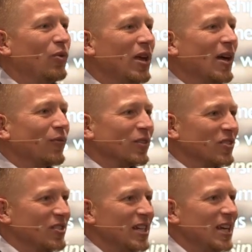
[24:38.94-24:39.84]
that we have
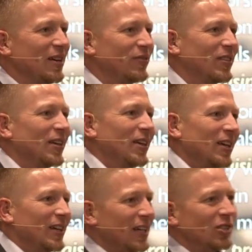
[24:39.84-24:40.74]
received
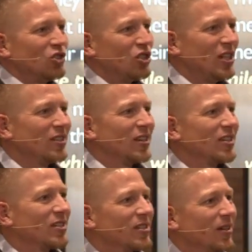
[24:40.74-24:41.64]
in
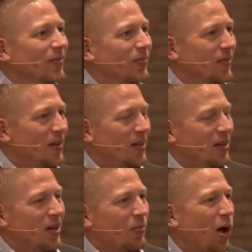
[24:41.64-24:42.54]
Jesus.
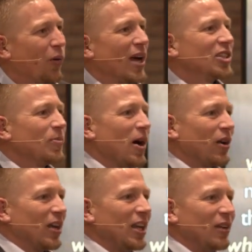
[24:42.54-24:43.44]
Paul writes
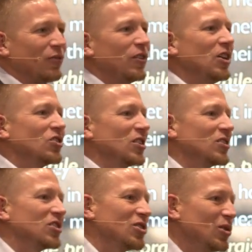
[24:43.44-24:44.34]
about it in
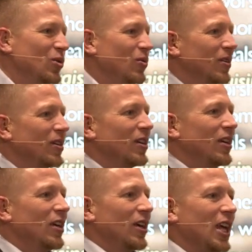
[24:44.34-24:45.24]
Ephesians 2
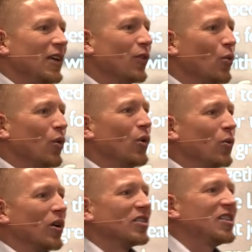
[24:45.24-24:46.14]
even when we
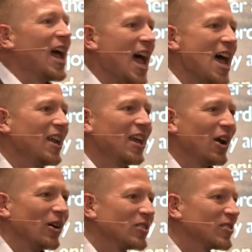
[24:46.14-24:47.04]
were dead
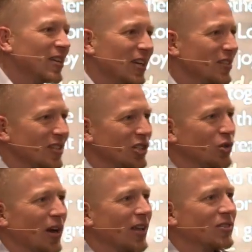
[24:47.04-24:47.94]
in our sins and
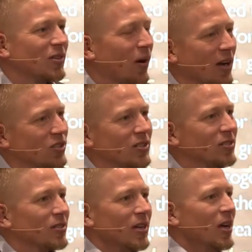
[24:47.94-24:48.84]

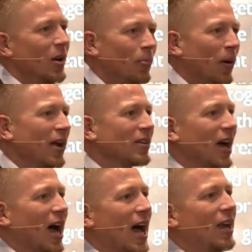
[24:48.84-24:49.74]
transgressions. But
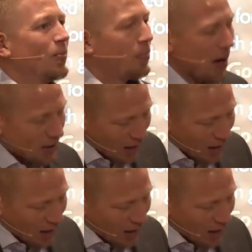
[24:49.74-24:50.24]
God, but